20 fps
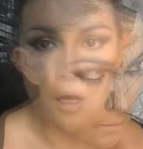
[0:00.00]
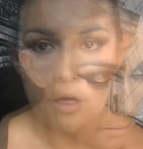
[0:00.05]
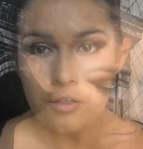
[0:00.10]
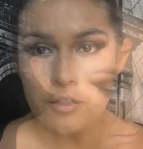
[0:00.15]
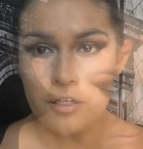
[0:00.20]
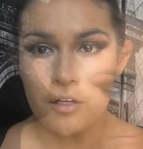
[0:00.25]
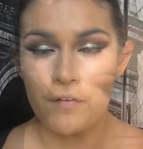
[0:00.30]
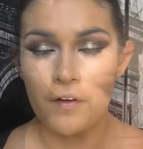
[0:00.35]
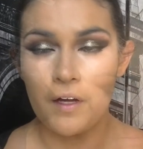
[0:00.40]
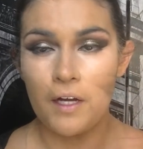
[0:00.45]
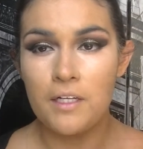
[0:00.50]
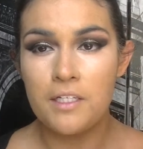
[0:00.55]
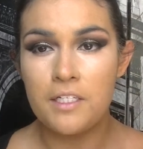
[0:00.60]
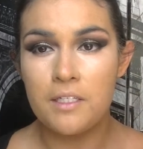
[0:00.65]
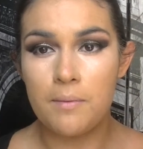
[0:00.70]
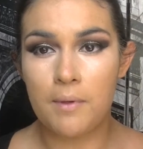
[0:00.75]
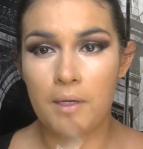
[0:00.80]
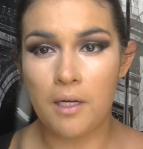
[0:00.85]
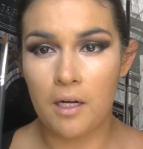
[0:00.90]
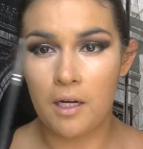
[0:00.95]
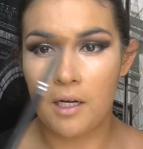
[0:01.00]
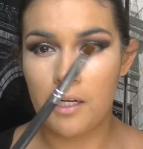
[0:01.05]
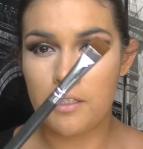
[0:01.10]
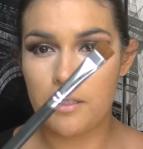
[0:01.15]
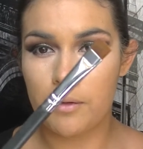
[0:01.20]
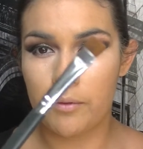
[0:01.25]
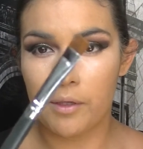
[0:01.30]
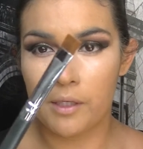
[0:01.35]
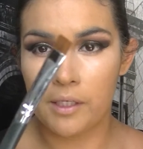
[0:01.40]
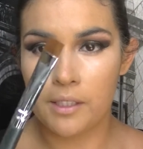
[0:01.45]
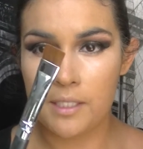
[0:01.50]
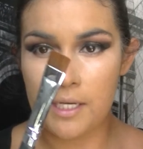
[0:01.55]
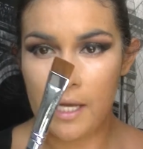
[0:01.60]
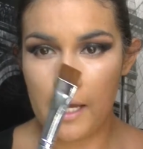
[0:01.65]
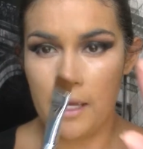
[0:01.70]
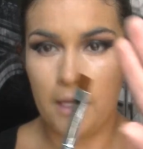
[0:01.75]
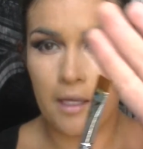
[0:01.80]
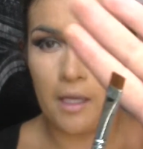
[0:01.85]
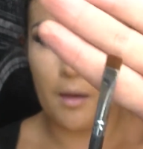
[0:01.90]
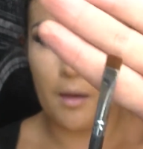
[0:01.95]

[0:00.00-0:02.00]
So for under my eyes, I'm going to take